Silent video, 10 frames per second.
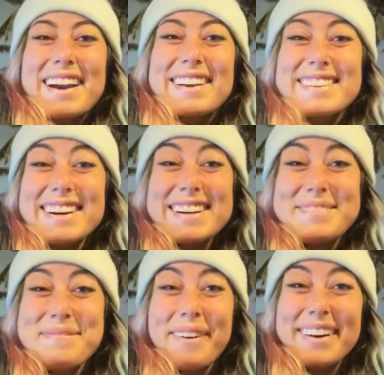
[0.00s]
Good
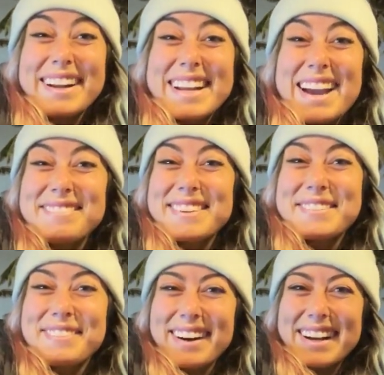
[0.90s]
morning
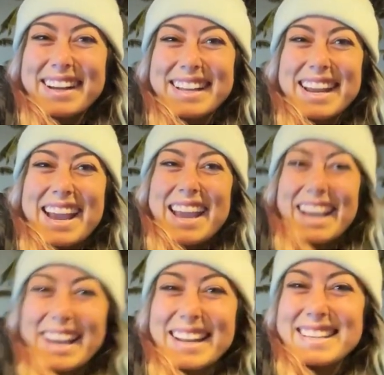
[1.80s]
everyone,
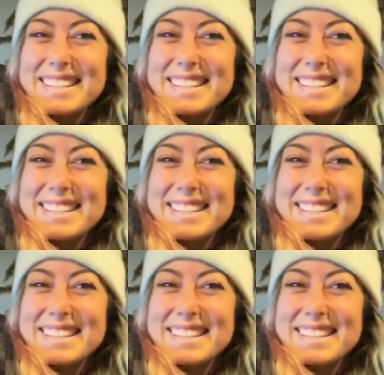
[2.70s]
it is